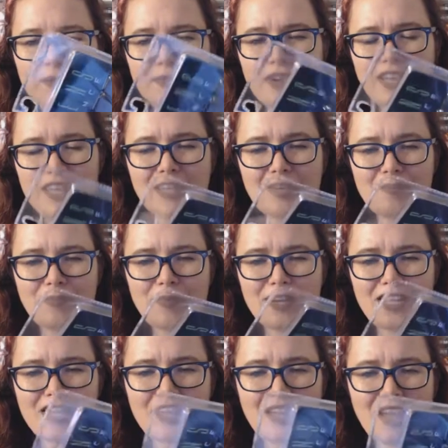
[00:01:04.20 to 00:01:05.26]
I'm
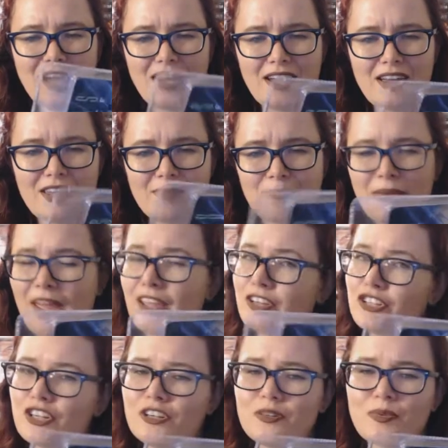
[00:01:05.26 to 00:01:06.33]
pretty
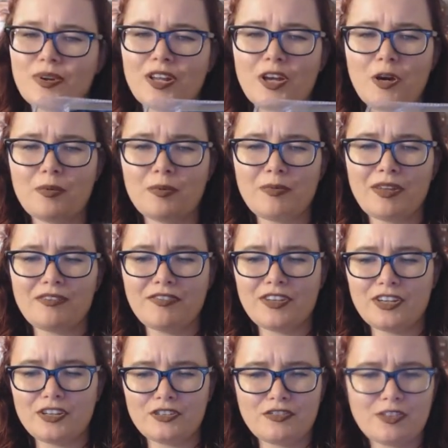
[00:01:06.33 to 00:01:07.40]
impatient when I open my
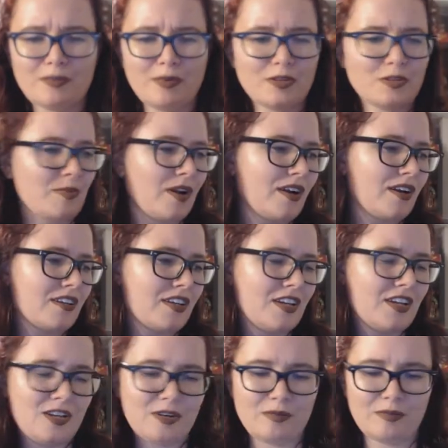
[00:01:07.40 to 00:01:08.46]
figures for the most part,
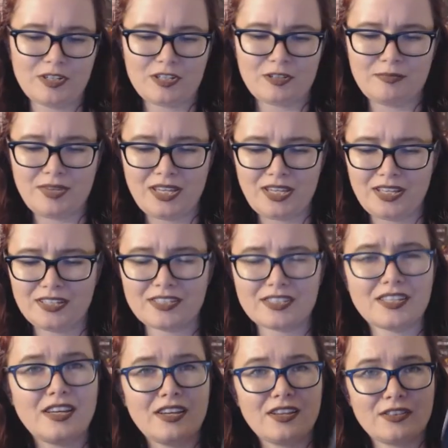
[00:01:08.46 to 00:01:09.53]
which
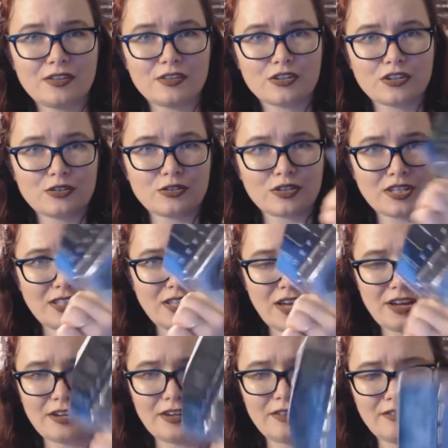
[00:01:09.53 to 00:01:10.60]
means there's usually a
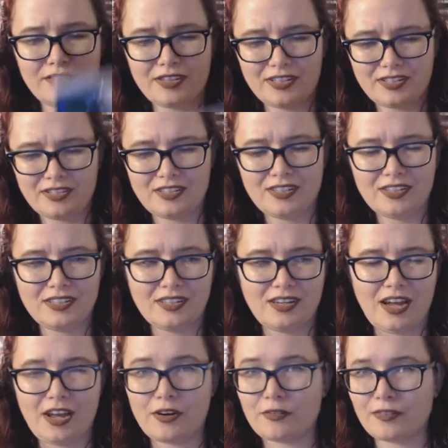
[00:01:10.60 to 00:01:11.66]
lot of,
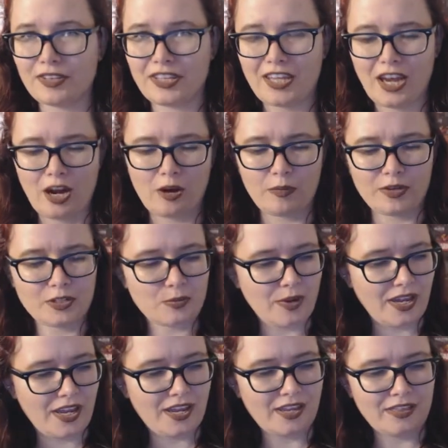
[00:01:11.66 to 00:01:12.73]
I don't really care which
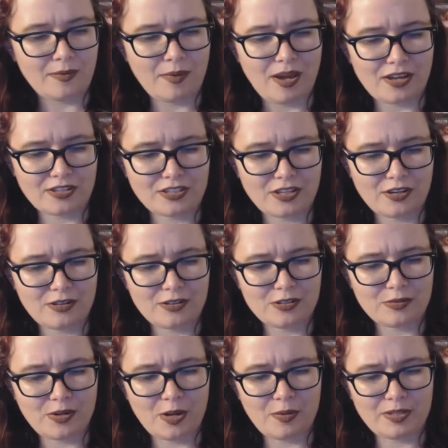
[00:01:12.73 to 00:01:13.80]
way the box
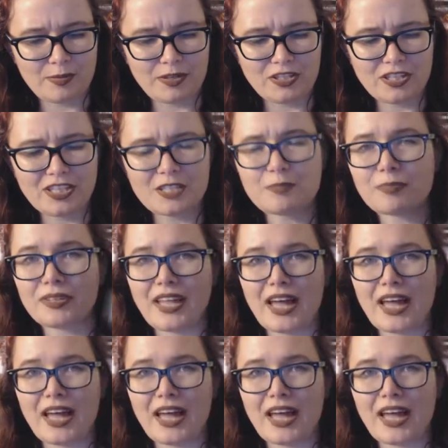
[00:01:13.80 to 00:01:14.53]
goes when I open, especially these